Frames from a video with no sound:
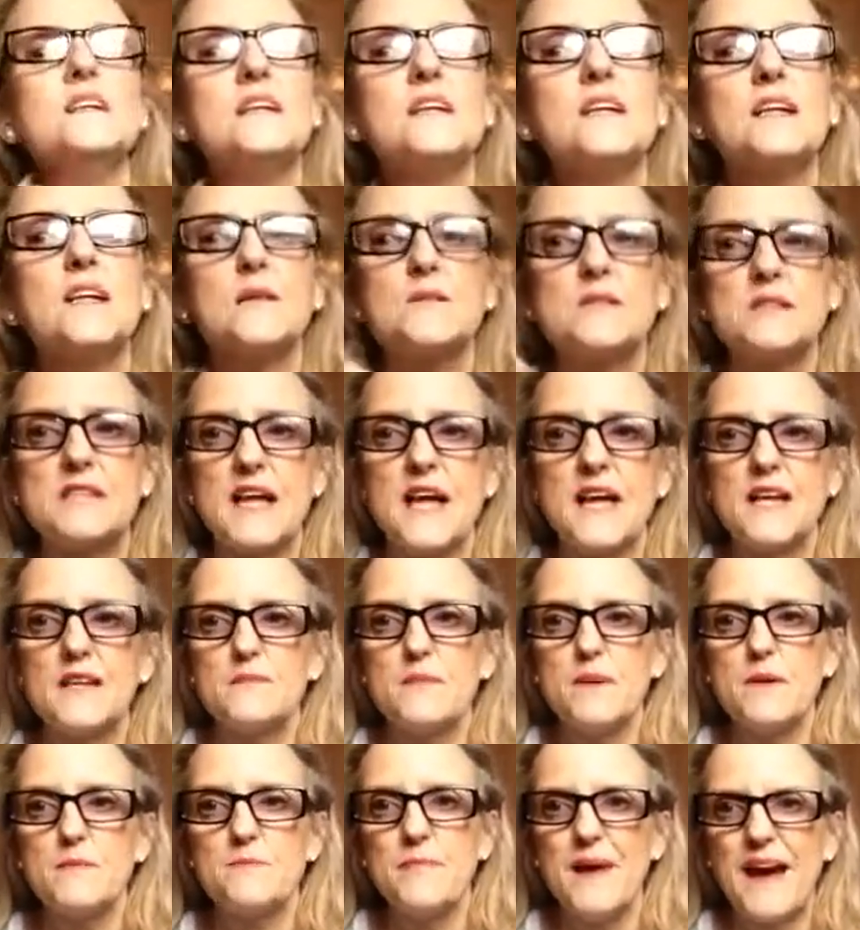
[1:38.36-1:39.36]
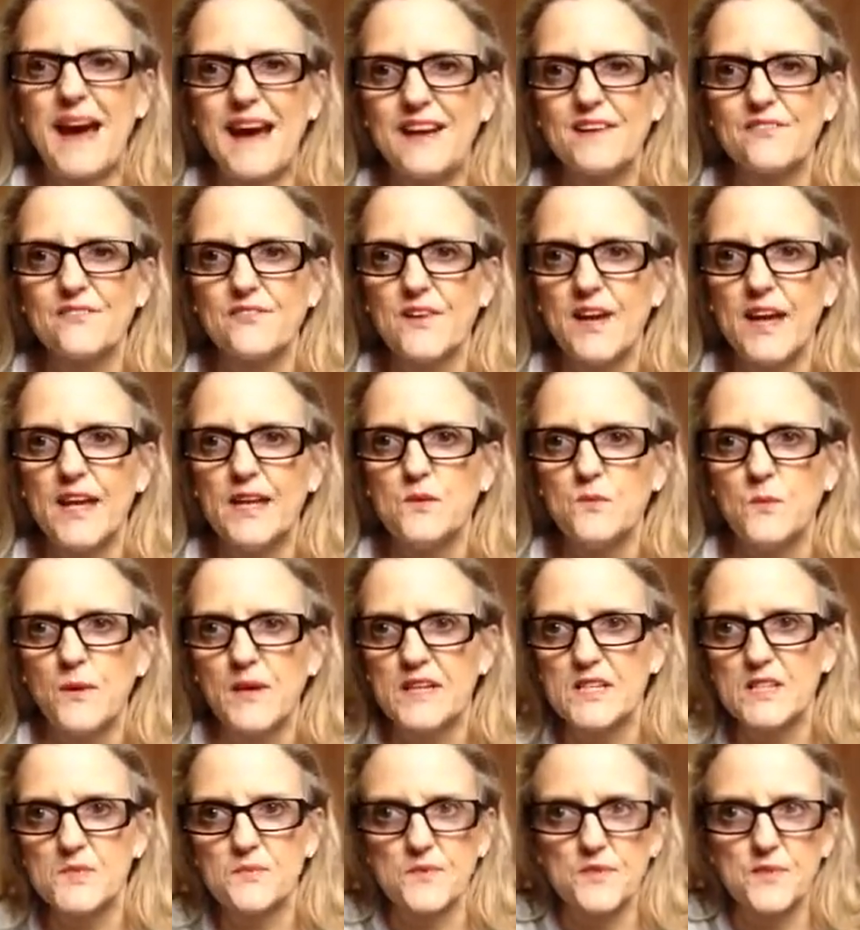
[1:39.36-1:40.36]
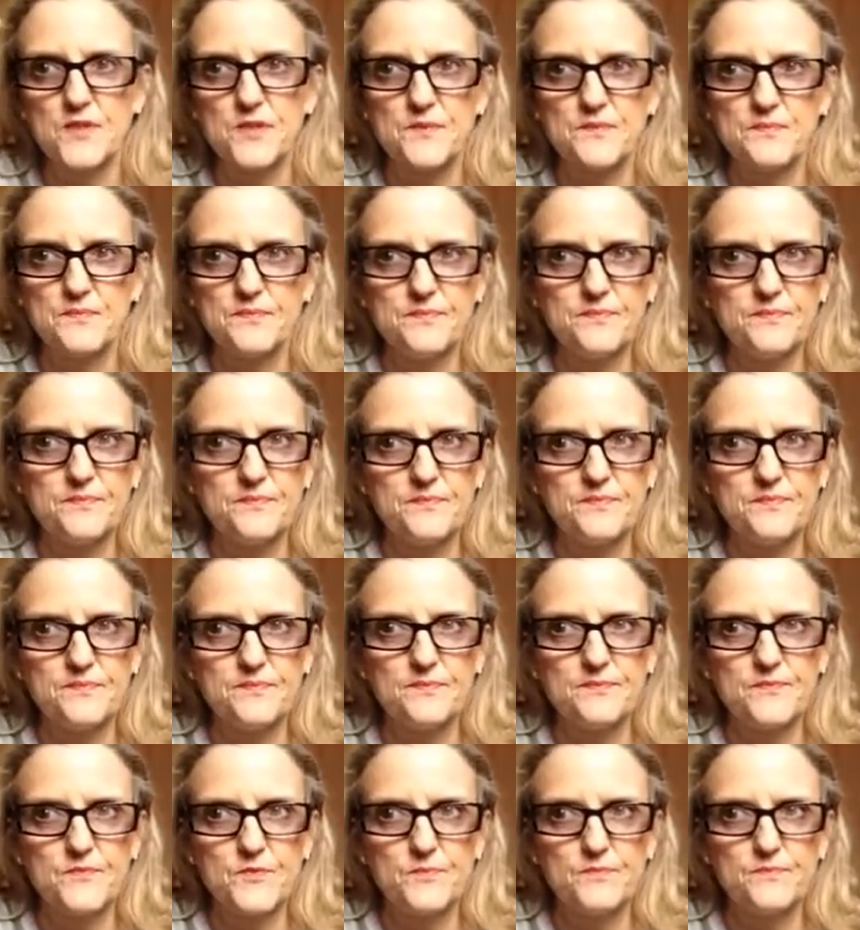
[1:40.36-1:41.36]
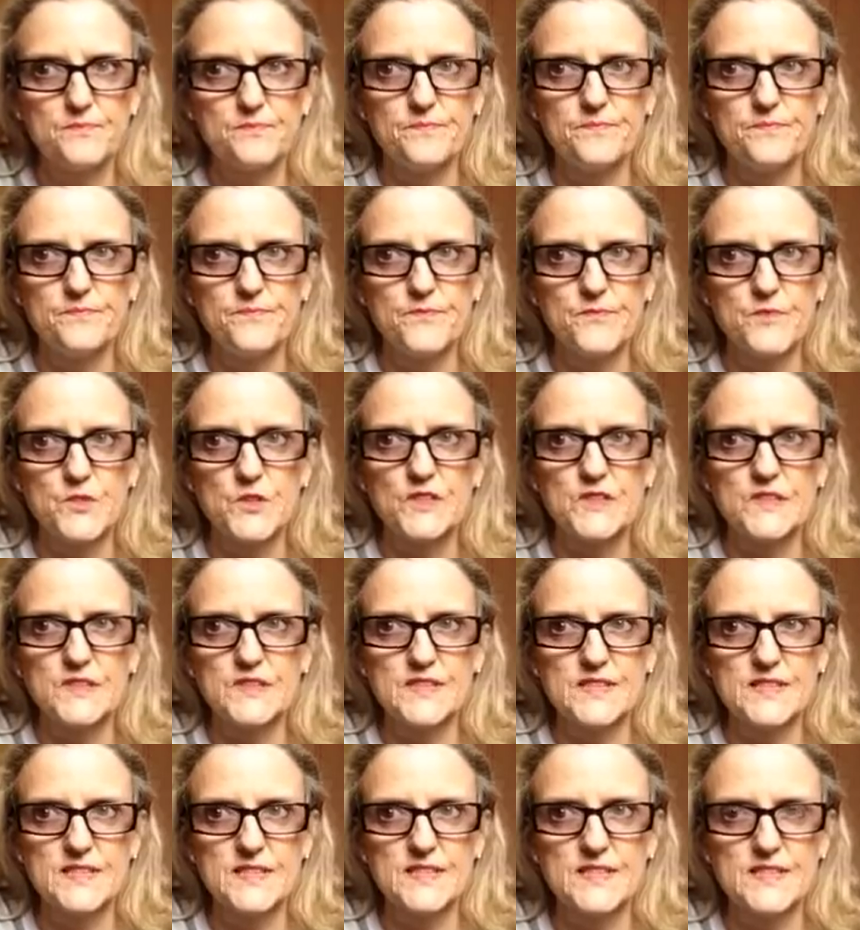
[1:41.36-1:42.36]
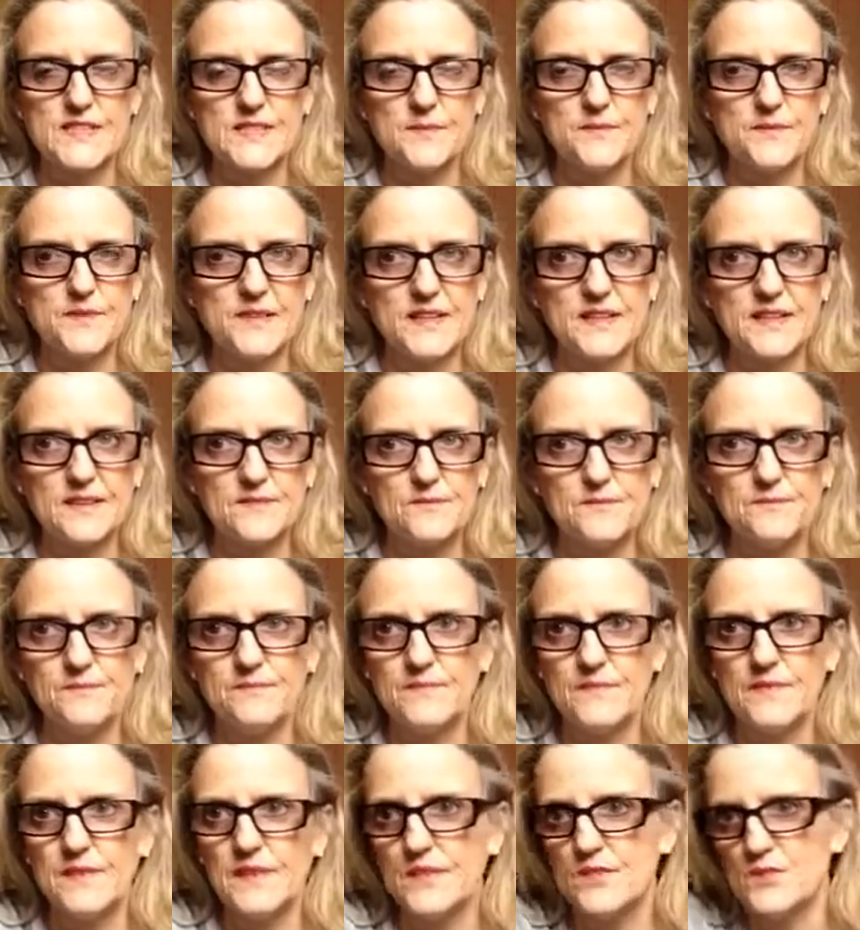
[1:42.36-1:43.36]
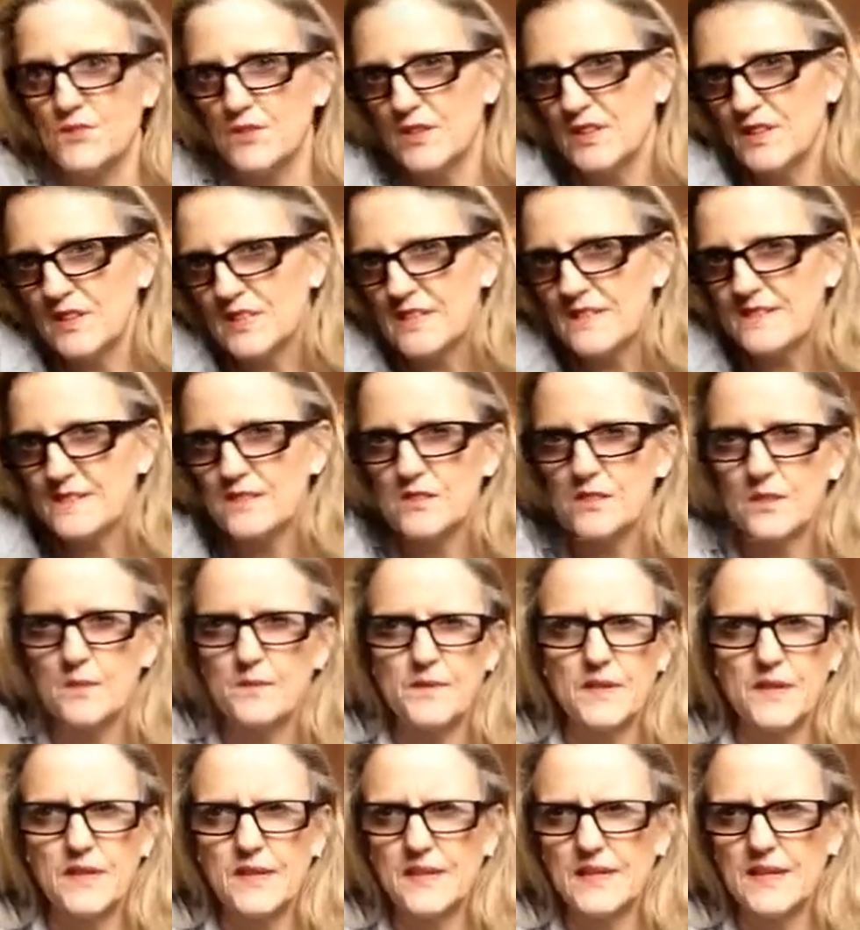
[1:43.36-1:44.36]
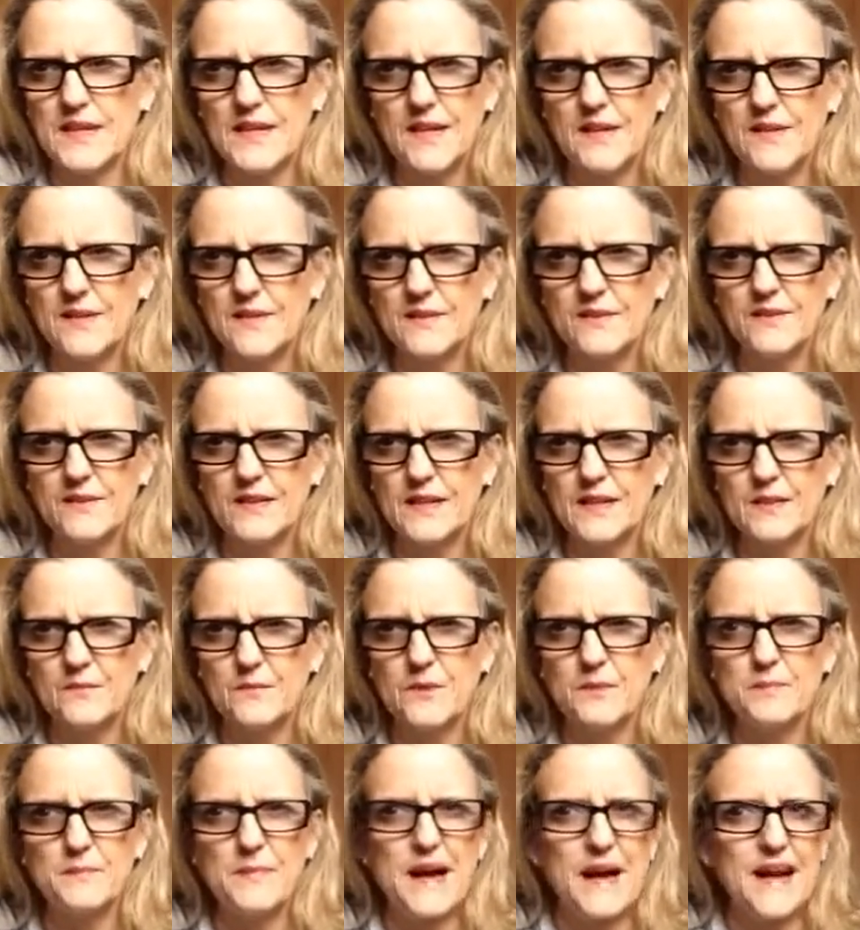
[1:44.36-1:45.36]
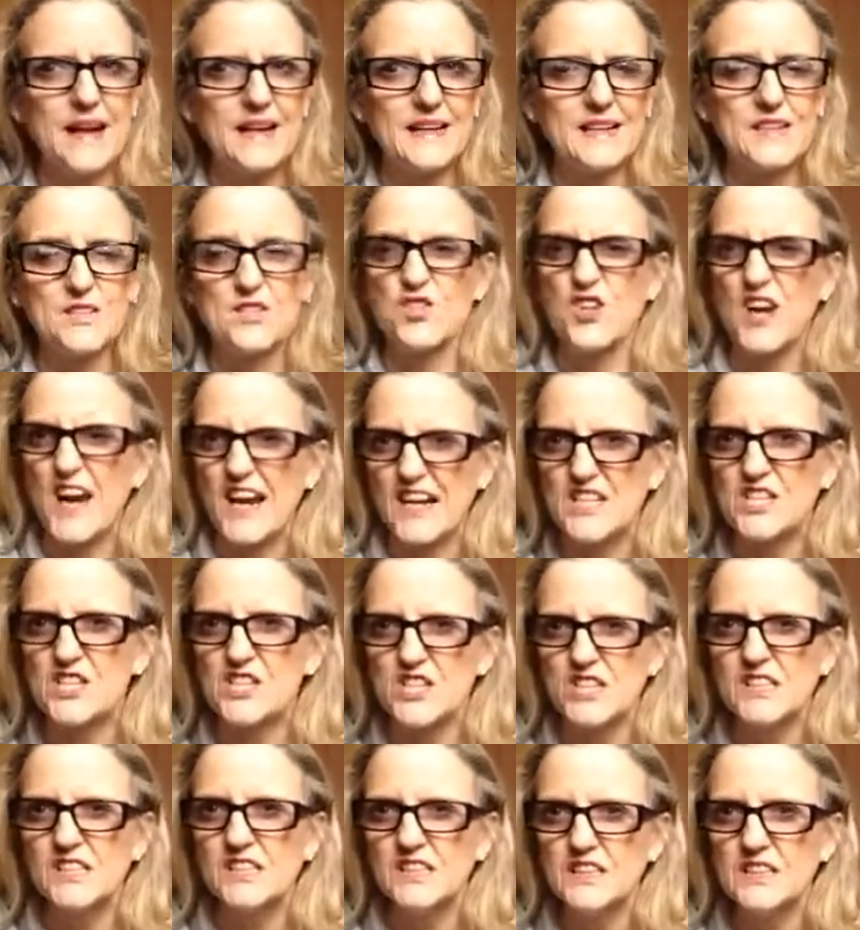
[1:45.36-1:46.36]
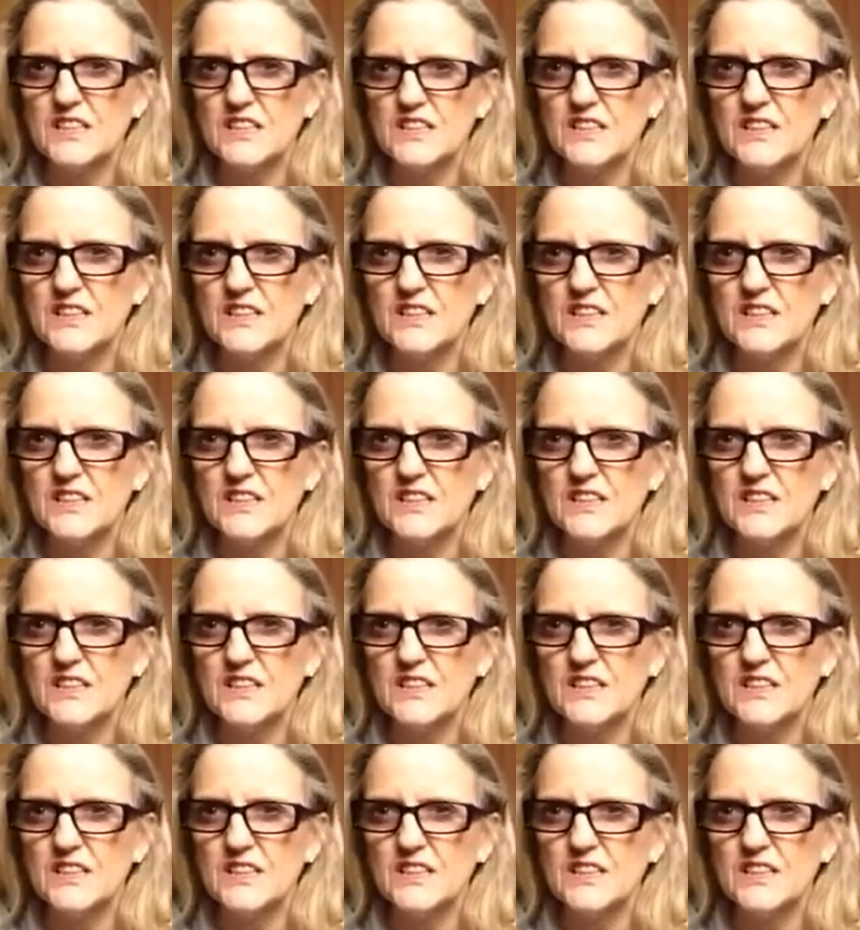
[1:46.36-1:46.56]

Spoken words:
Then I was lying on my back for 8 weeks with they drilled something in here, and then it went back like traction.